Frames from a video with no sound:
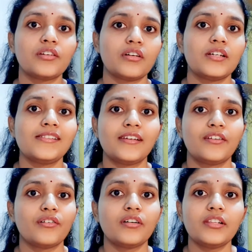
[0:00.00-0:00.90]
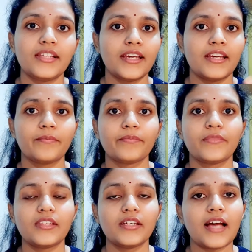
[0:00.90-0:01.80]
oils and all, they
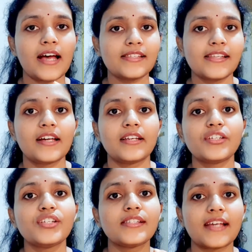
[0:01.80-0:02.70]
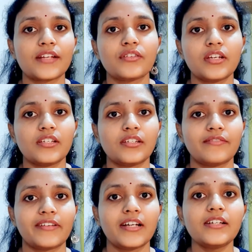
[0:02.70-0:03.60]
as they are rich in
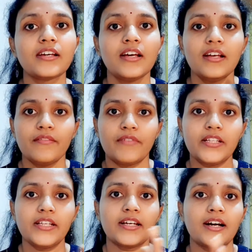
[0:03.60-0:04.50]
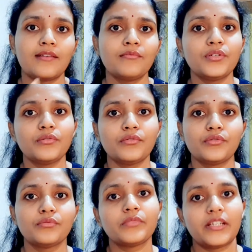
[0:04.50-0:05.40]
saturated fat, when they come to
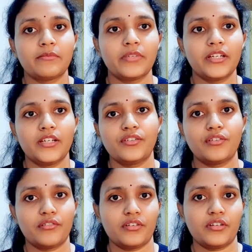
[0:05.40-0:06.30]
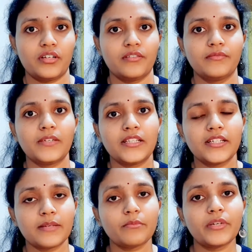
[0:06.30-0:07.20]
room temperature, or when the
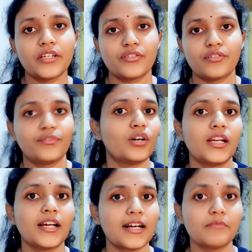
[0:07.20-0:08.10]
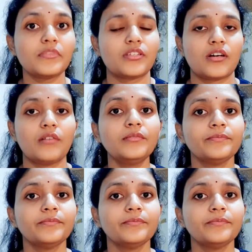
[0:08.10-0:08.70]
temperature of the oil comes down,